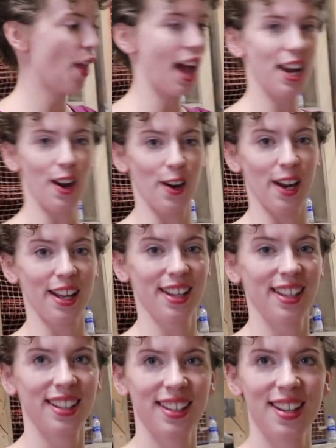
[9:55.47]
that area.
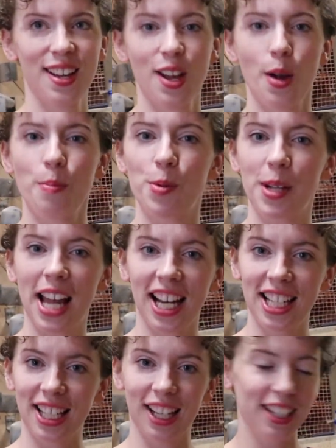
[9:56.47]
We got
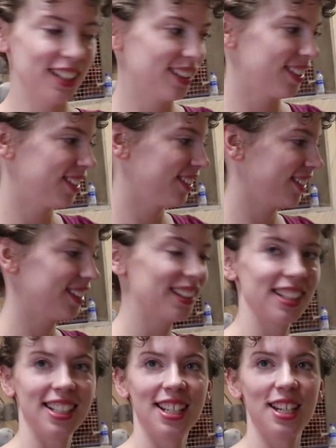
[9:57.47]
it done.
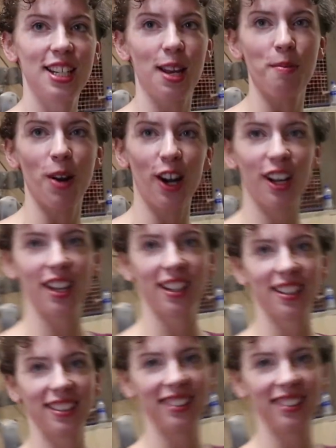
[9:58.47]
Teamwork. It